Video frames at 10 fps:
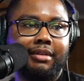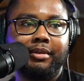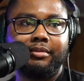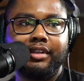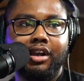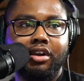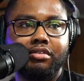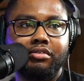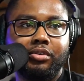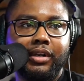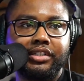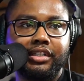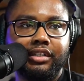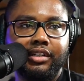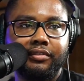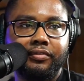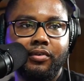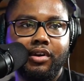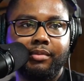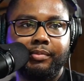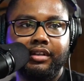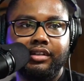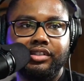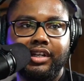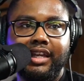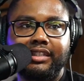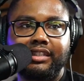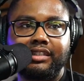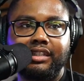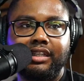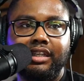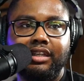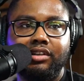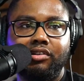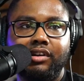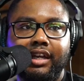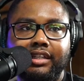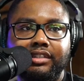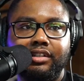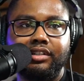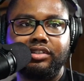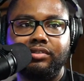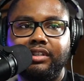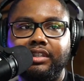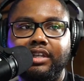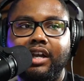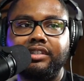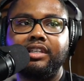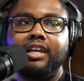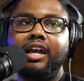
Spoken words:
Here we go. Question: looking for Behringer S16 or S32. Any thoughts?